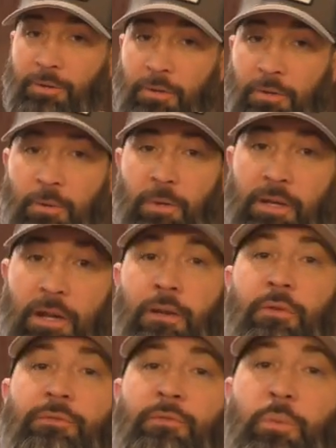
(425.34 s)
no clue what
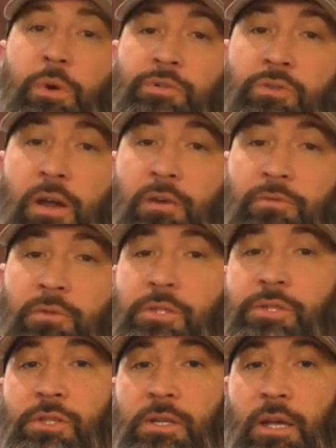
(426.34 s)
kind of
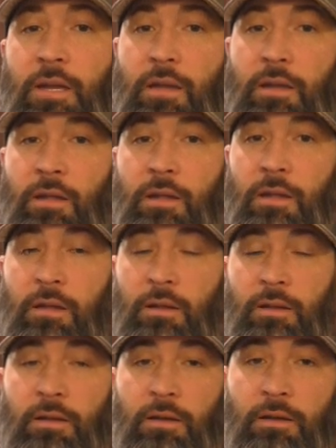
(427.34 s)
witchcraftery she had,
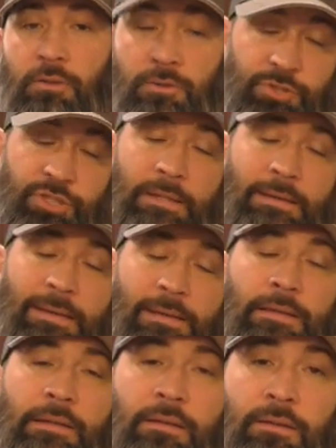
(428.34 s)
or she
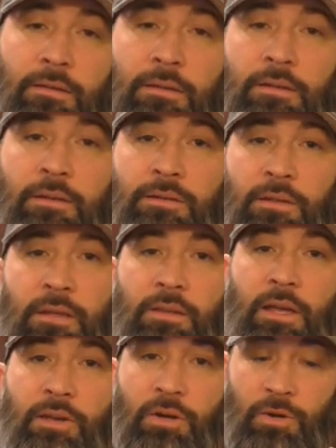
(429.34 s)
did, to get
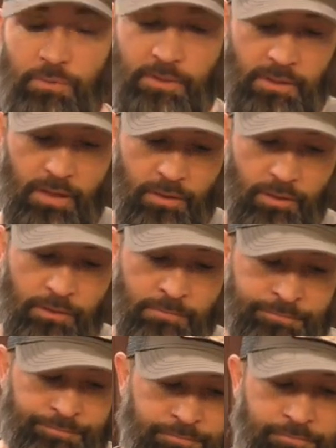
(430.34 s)
that to hold together.
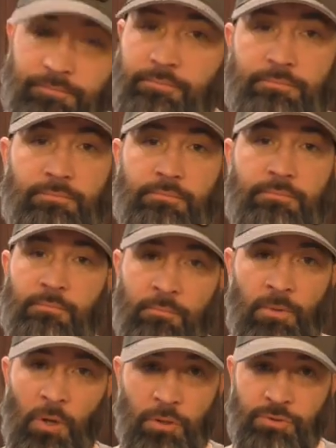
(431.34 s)

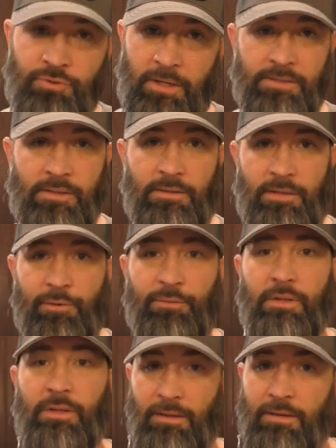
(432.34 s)
Our dressing
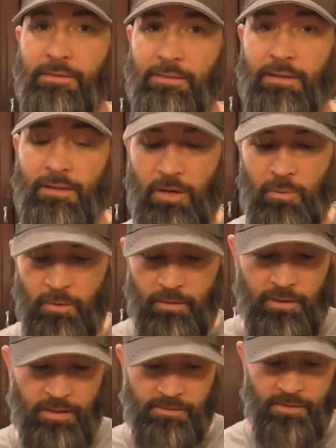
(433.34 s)
definitely did not
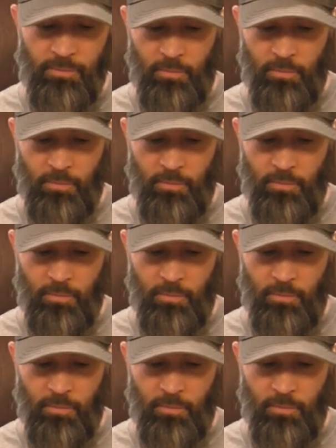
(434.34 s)
work that same